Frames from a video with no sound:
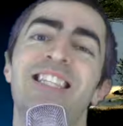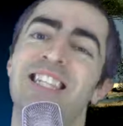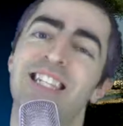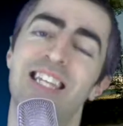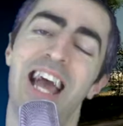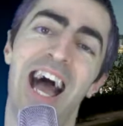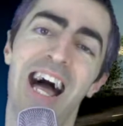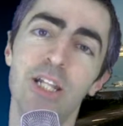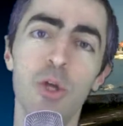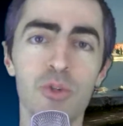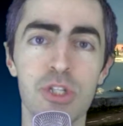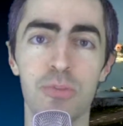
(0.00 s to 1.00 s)
the
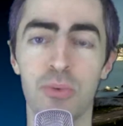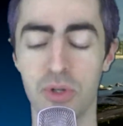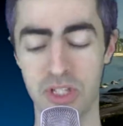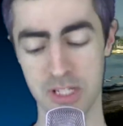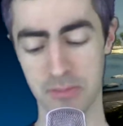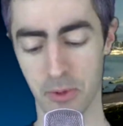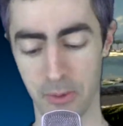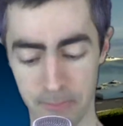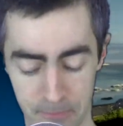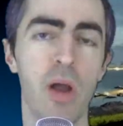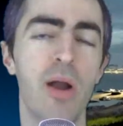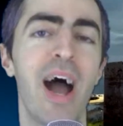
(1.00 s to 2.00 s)
Talos
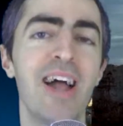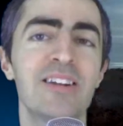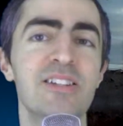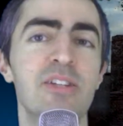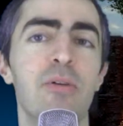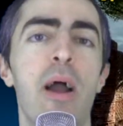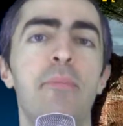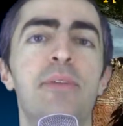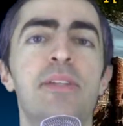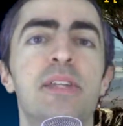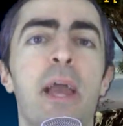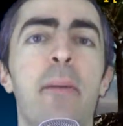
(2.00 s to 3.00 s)
Principle. Uh, how to describe
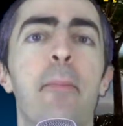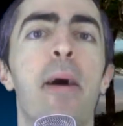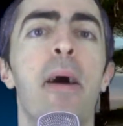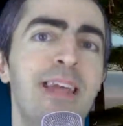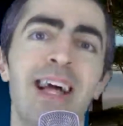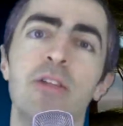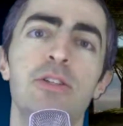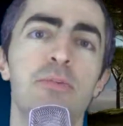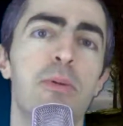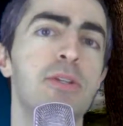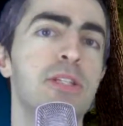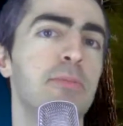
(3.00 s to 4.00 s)
this game?
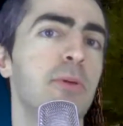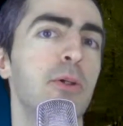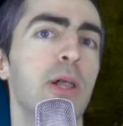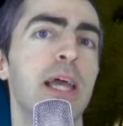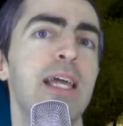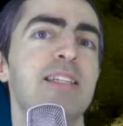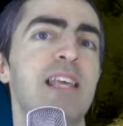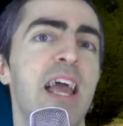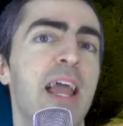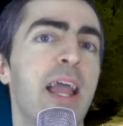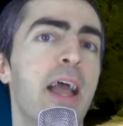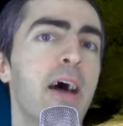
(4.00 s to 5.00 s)
Talos Principle is
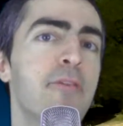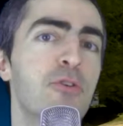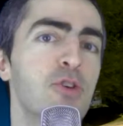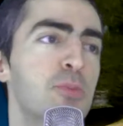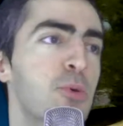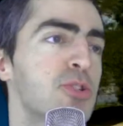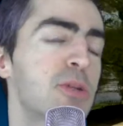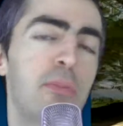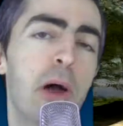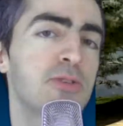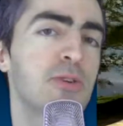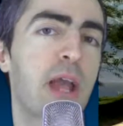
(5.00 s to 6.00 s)
a first person
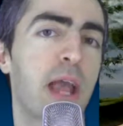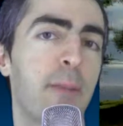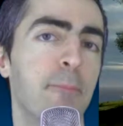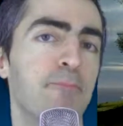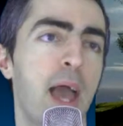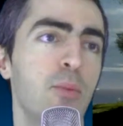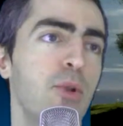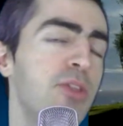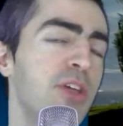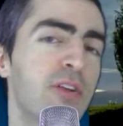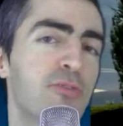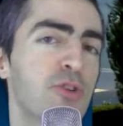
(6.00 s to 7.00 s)
puzzle game. And when you
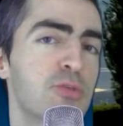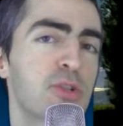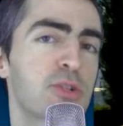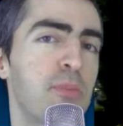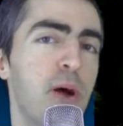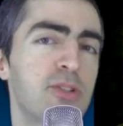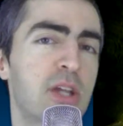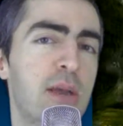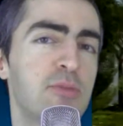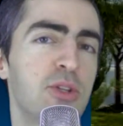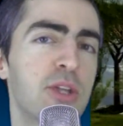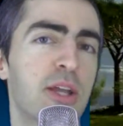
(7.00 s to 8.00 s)
think of first person puzzle
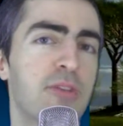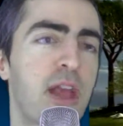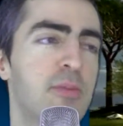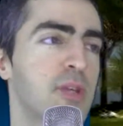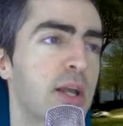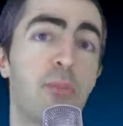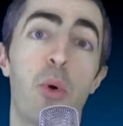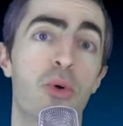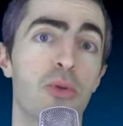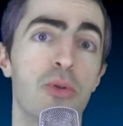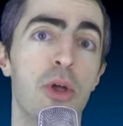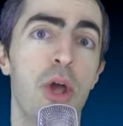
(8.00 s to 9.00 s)
games, you think of games like
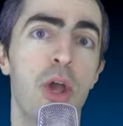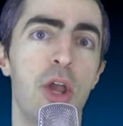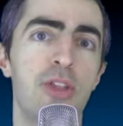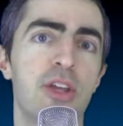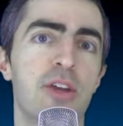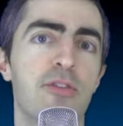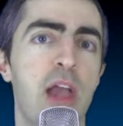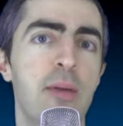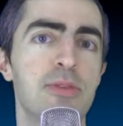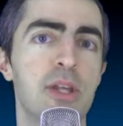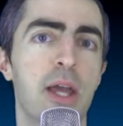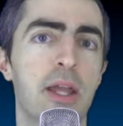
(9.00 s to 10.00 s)
Portal. You think of
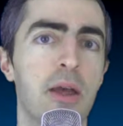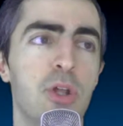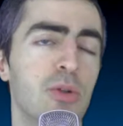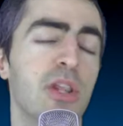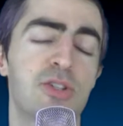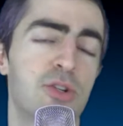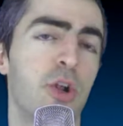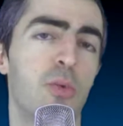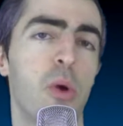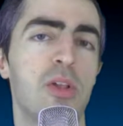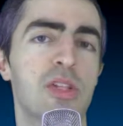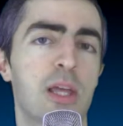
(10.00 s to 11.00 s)
games like, you know, lesser
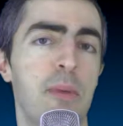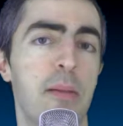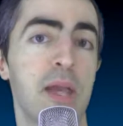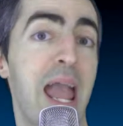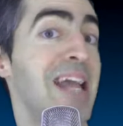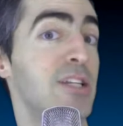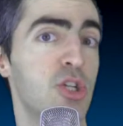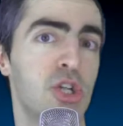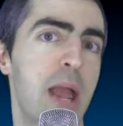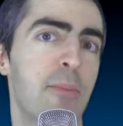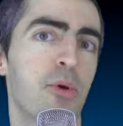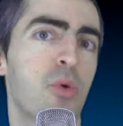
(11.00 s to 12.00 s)
known ones like maybe
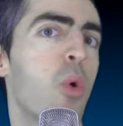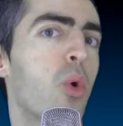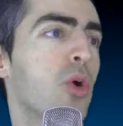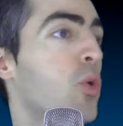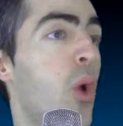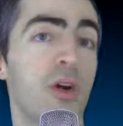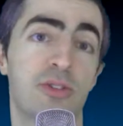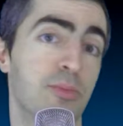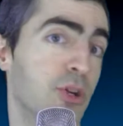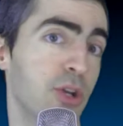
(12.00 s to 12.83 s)
Antichamber or Quantum